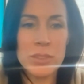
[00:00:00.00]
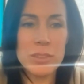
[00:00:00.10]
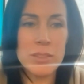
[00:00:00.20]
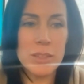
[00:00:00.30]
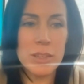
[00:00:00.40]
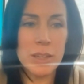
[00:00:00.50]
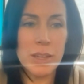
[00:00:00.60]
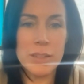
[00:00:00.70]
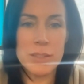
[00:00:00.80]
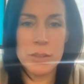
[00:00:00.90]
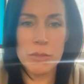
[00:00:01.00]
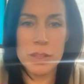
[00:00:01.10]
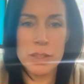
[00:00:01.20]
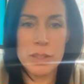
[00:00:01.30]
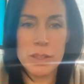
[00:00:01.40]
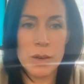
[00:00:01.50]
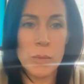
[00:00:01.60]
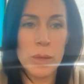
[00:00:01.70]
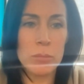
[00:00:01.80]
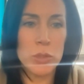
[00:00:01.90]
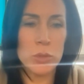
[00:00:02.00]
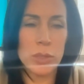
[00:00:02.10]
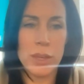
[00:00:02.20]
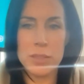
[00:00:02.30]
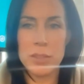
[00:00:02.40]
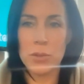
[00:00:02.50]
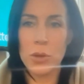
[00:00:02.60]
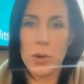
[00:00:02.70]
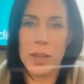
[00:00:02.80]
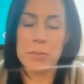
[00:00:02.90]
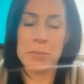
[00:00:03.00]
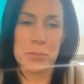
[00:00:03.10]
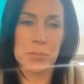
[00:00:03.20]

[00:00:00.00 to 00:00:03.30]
Let's see, I can't see if I see. Oh, yep, Julie, I see you. Go ahead.